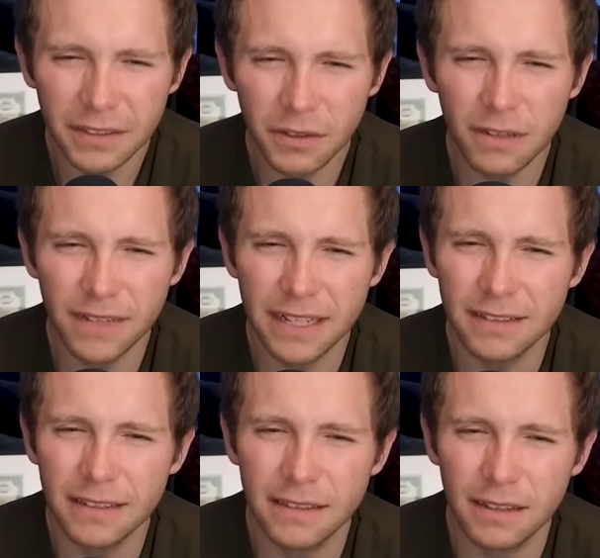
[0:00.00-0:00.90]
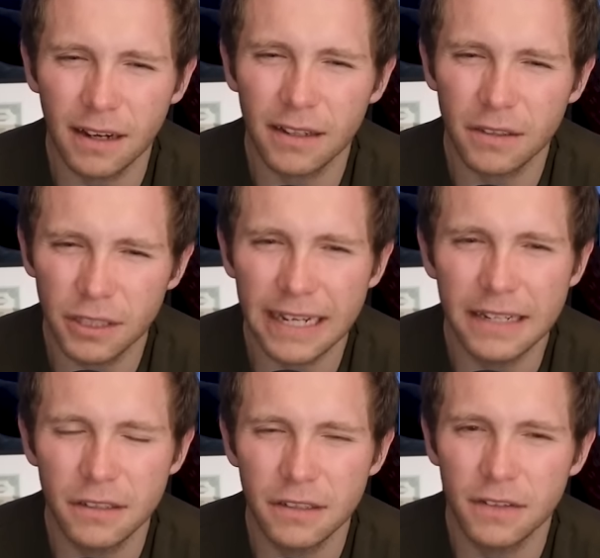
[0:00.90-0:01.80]
Has your investing style
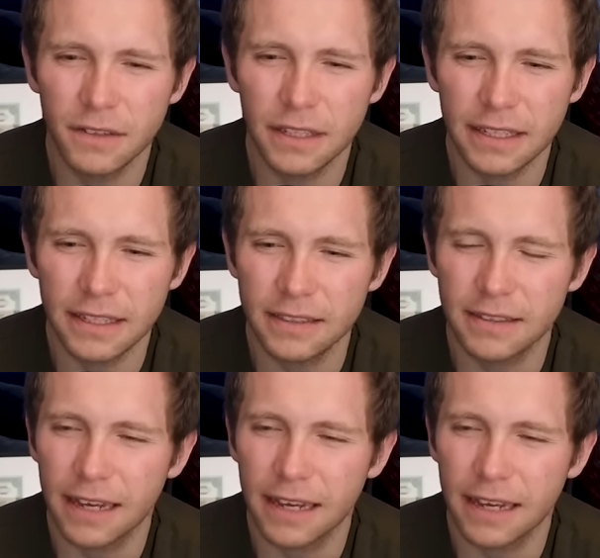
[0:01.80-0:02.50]
changed over the years,